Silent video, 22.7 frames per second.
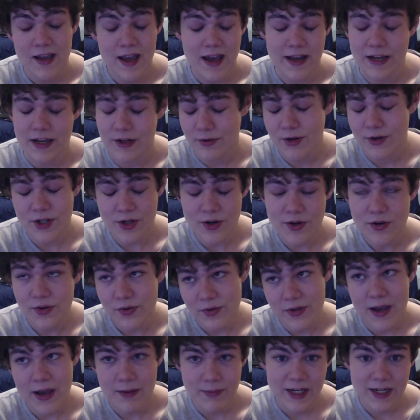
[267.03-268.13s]
I know I shouldn't do
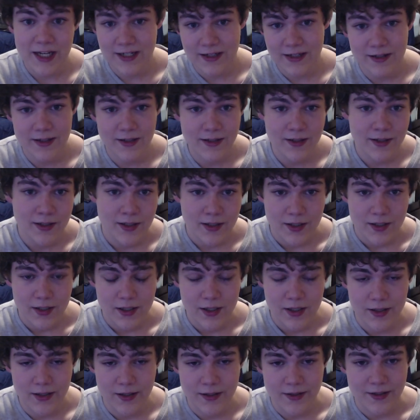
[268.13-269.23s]
that, but I did it.
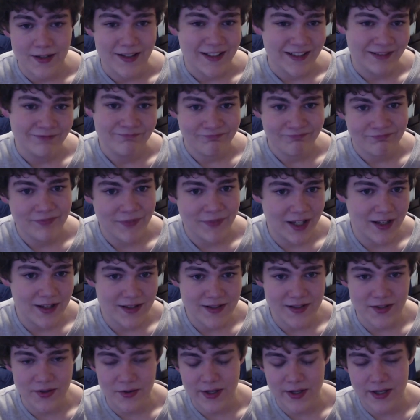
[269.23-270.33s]
And uh, yeah, that's
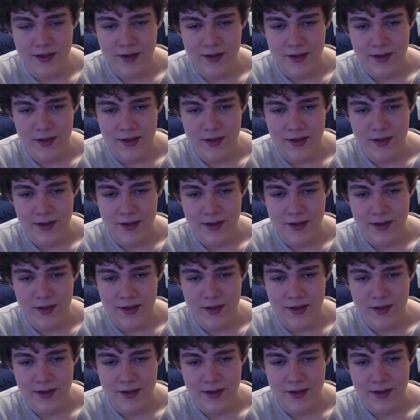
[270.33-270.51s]
annoying.